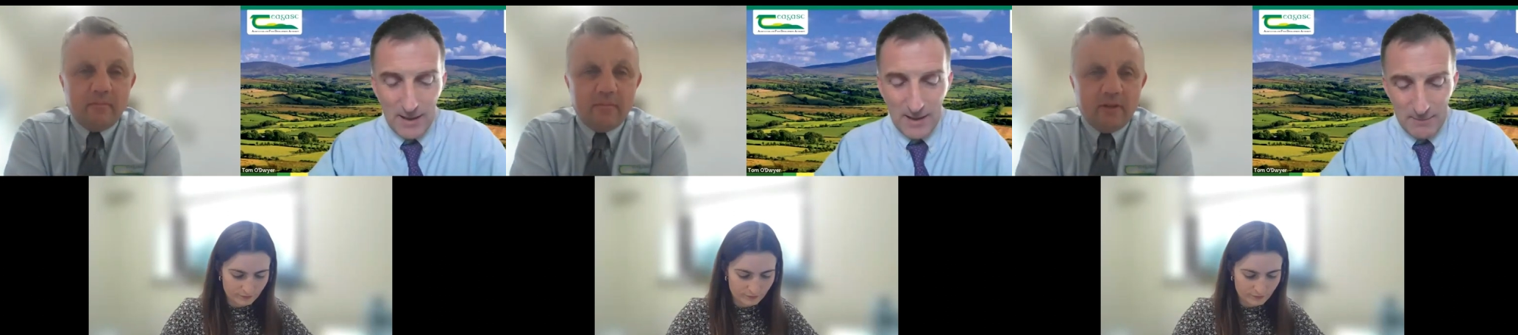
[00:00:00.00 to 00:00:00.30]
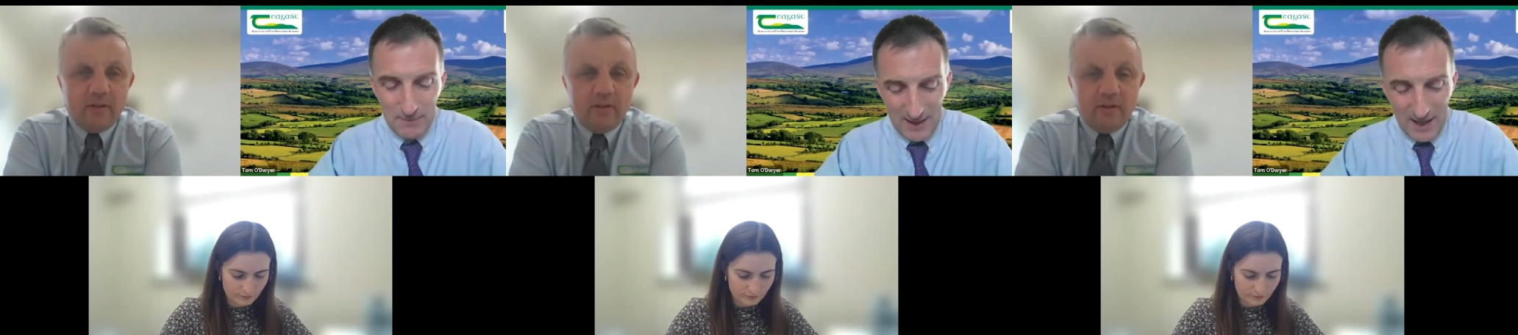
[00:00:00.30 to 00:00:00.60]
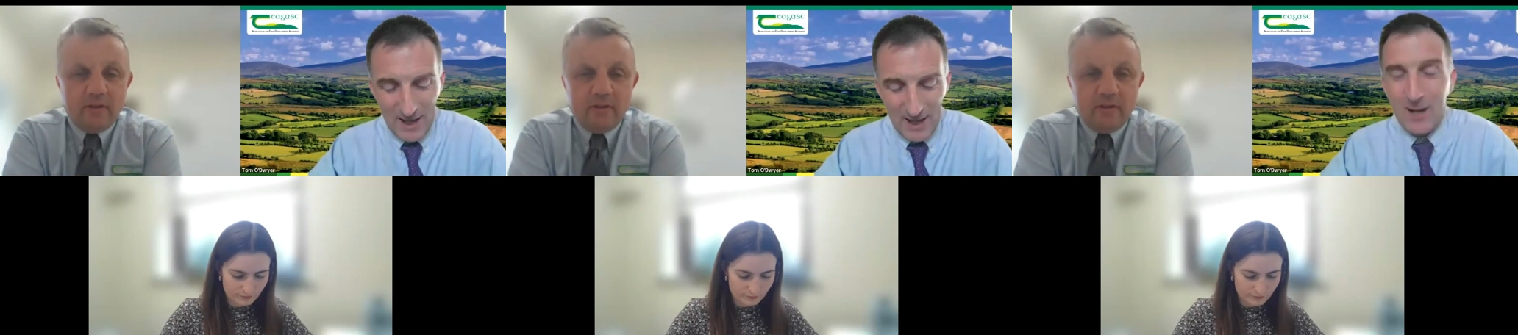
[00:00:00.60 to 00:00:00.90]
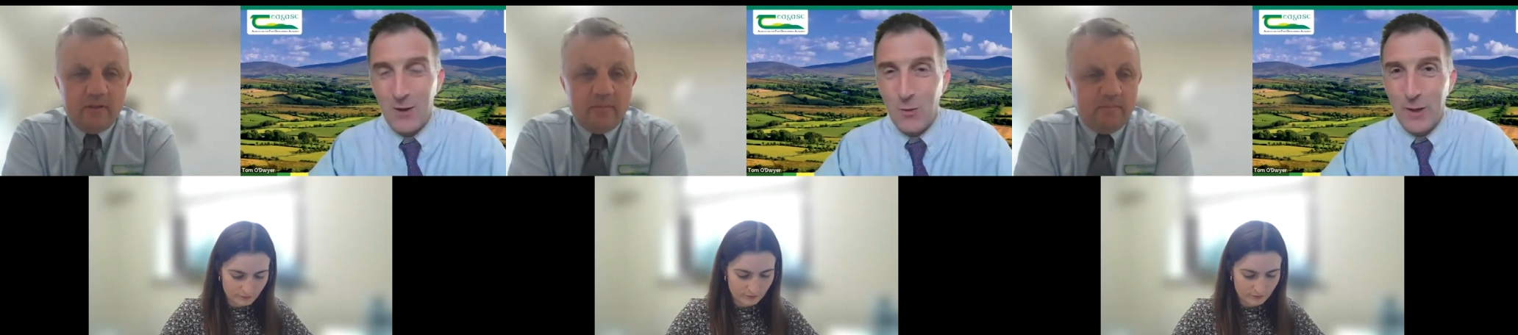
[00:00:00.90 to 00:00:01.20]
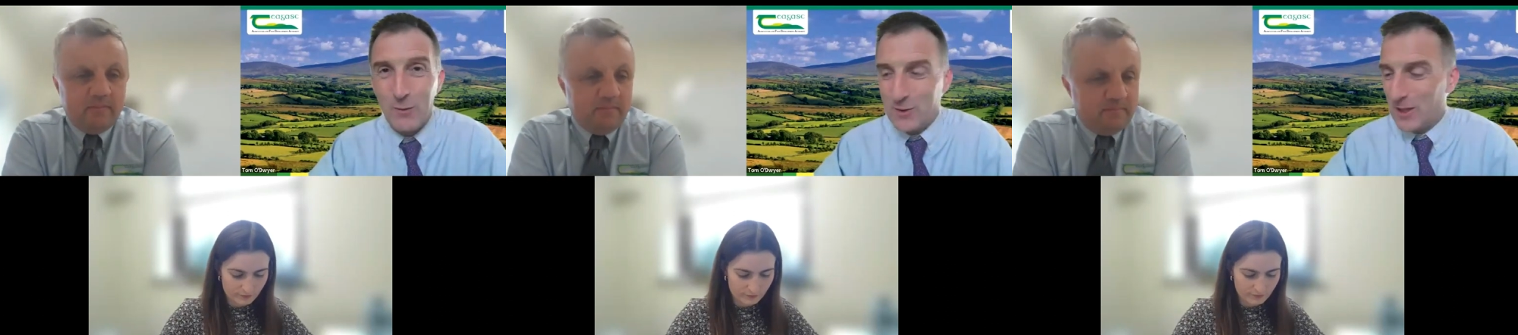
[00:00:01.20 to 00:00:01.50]
Speaker 1: um, a, a long career
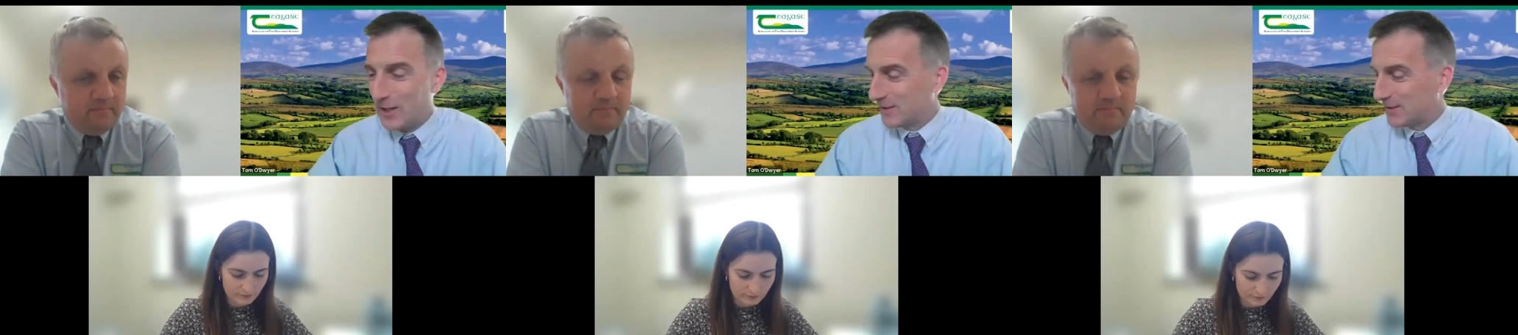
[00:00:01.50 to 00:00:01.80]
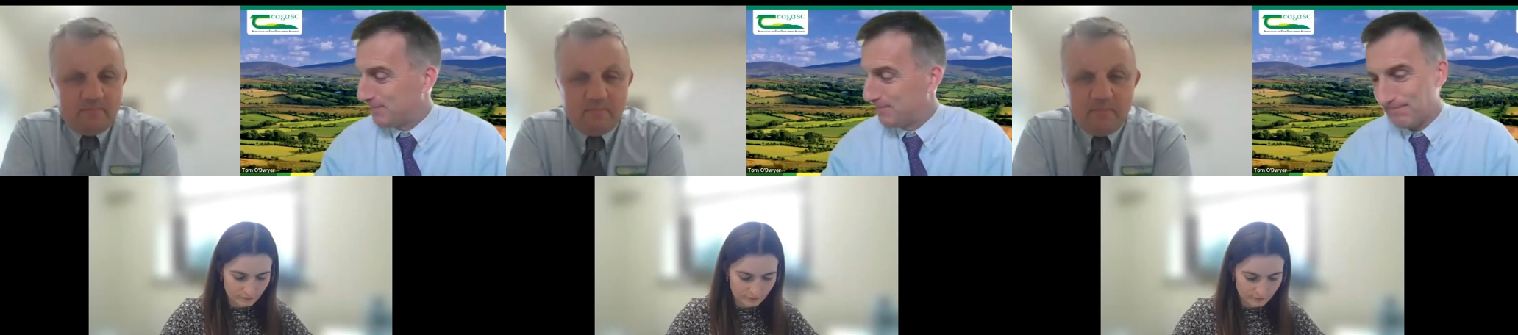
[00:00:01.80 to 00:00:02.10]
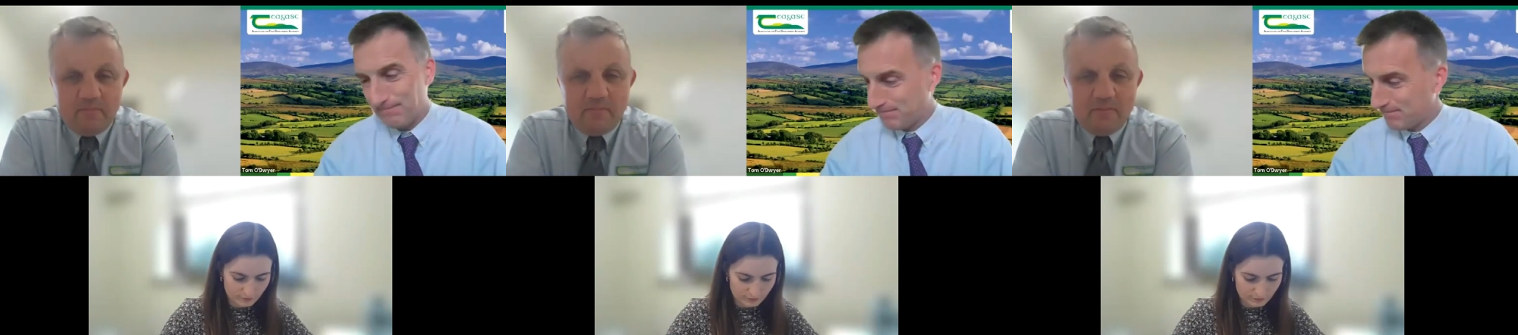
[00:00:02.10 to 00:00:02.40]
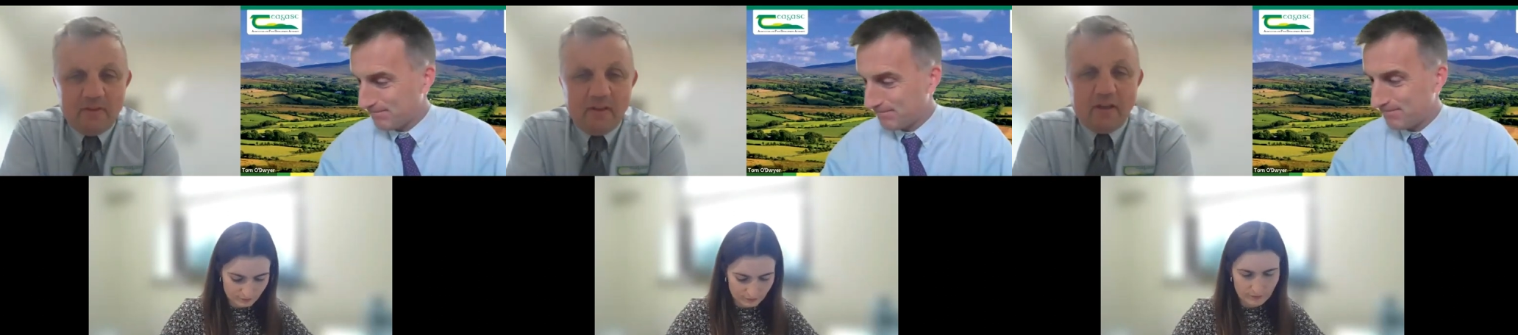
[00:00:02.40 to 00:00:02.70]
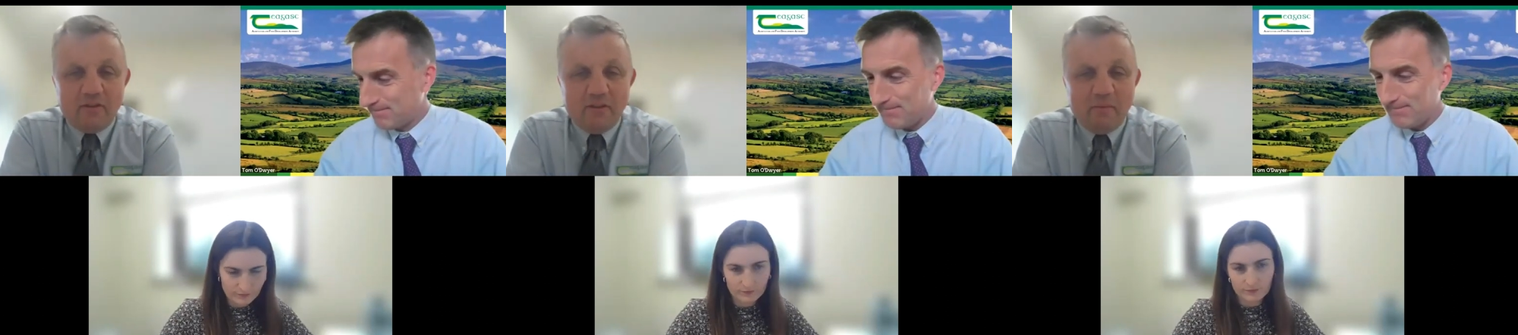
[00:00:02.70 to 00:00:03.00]
with Teagasc.
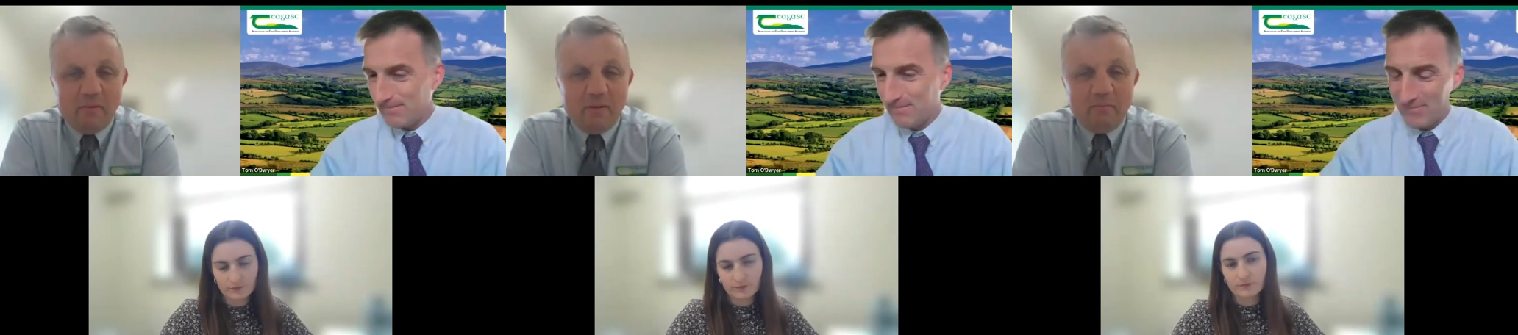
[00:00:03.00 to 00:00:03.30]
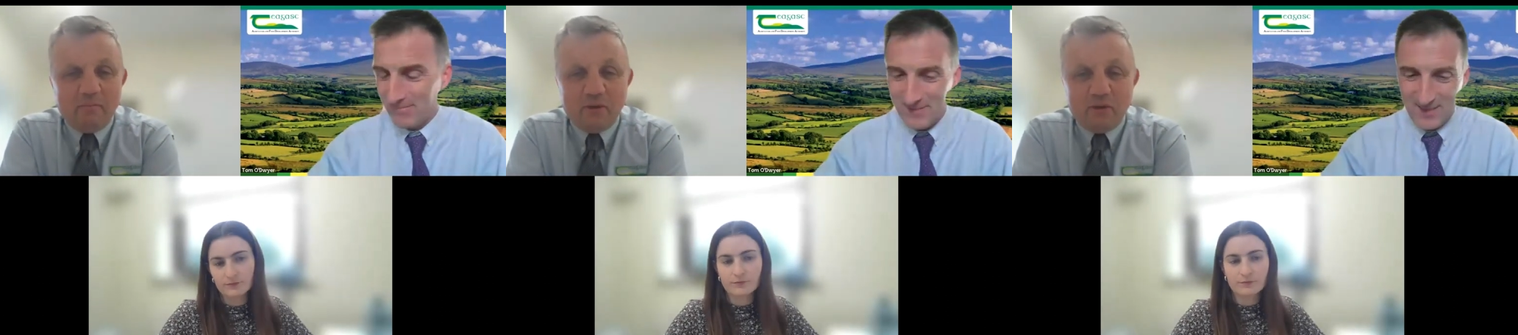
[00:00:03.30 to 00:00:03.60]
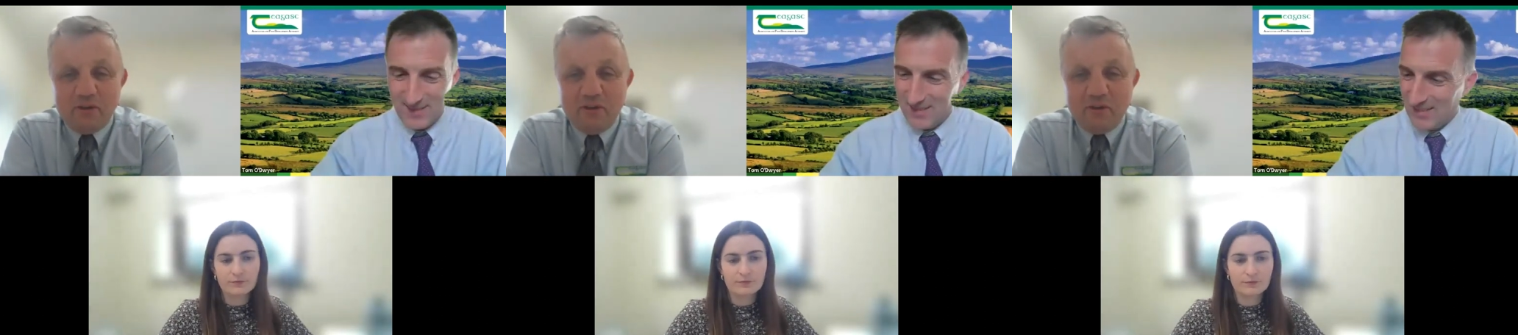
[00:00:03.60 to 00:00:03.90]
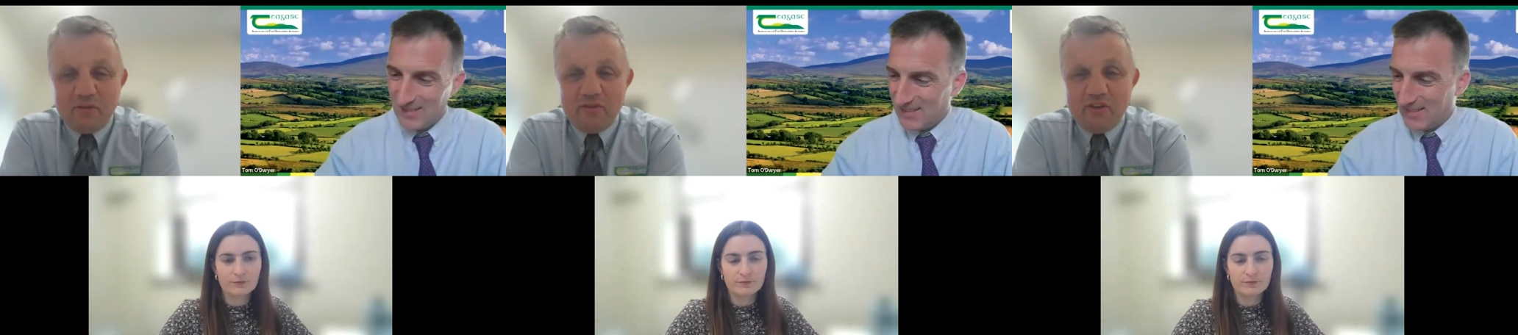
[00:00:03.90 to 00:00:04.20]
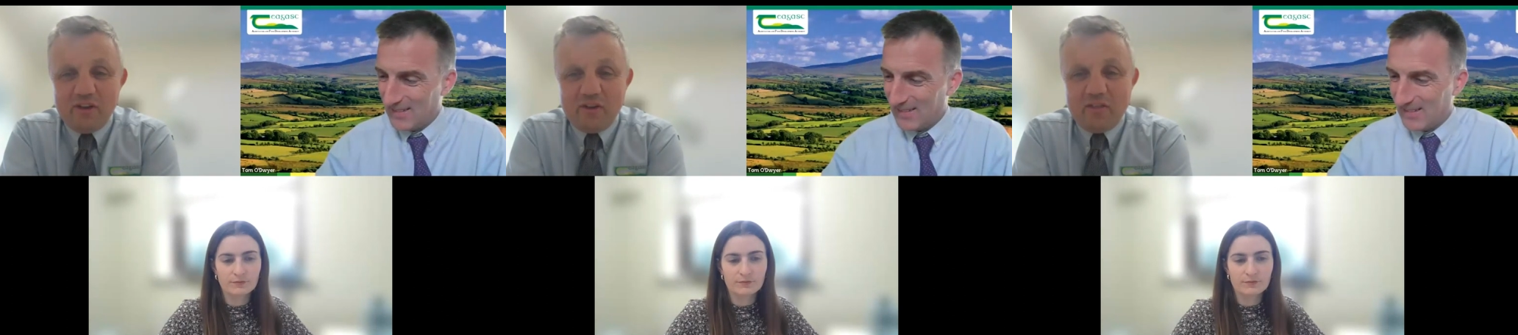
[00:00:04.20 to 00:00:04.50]
Speaker 2: Thanks, Tom. I'm 30 years in
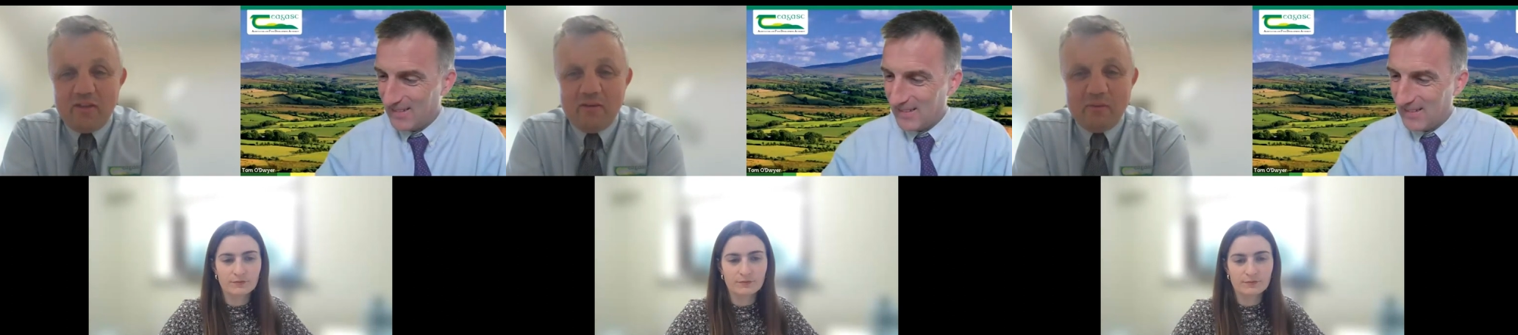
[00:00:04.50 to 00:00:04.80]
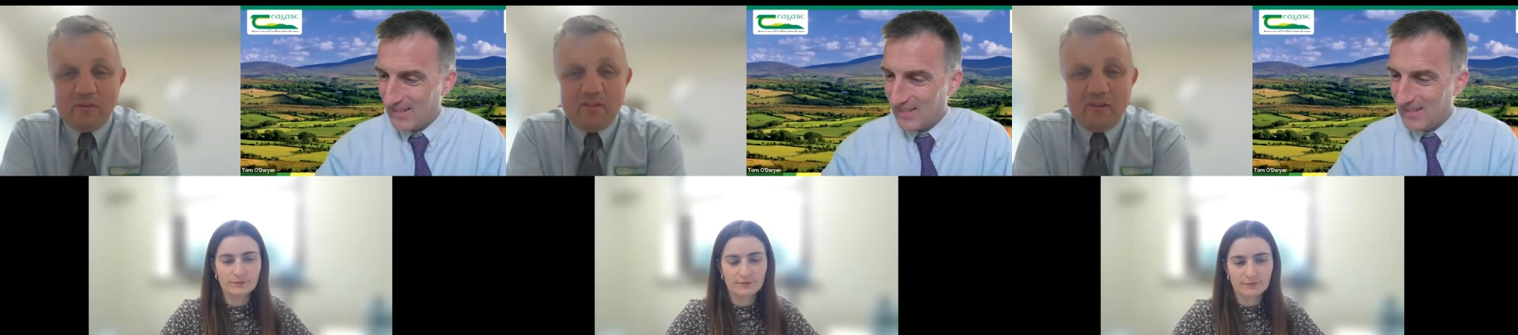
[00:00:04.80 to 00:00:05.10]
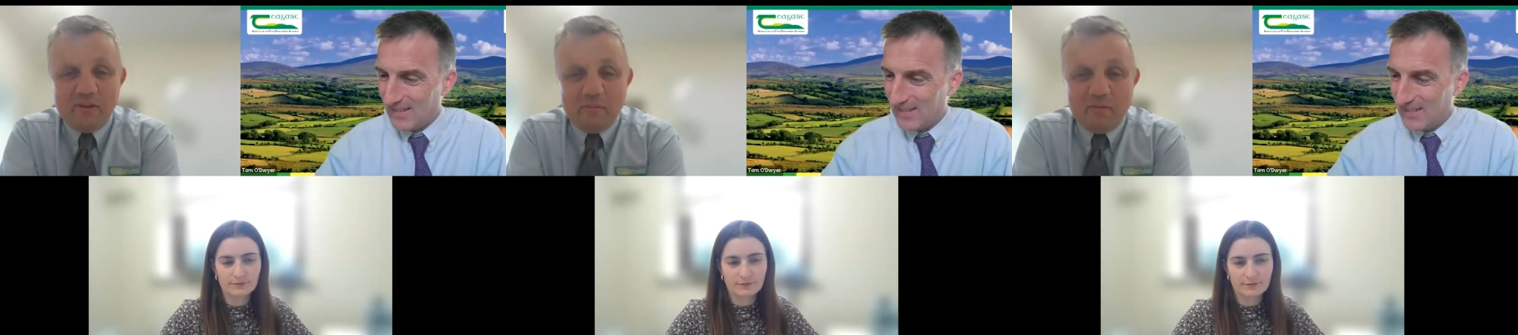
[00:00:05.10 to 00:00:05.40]
Teagasc in a month's time,